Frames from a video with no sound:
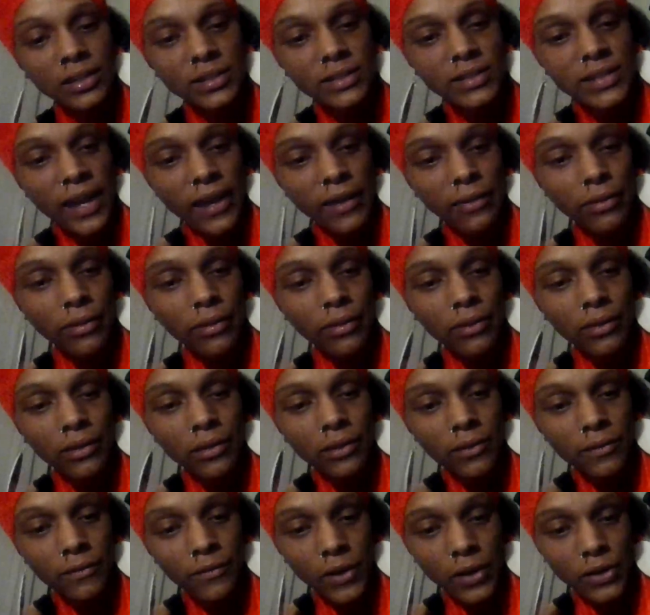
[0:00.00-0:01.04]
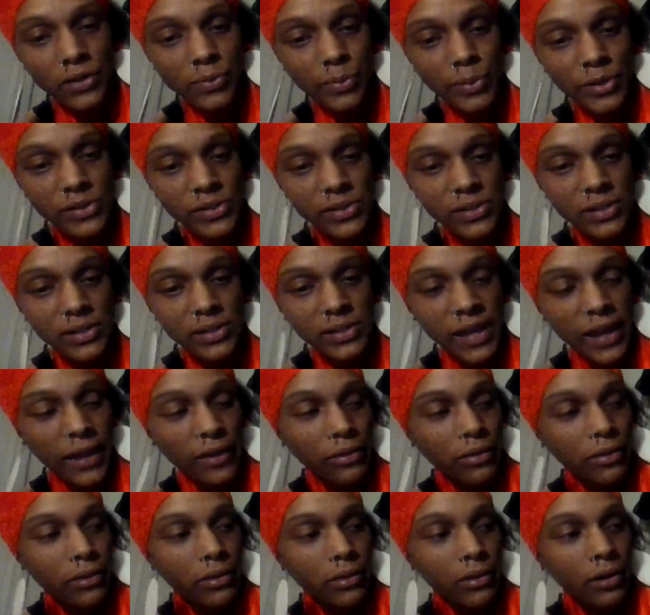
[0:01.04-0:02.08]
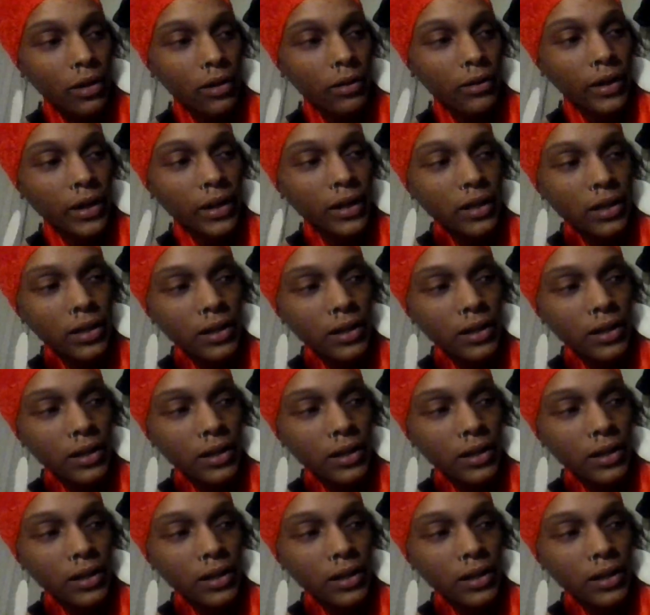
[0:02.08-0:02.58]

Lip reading: Death. False person, death. Alright?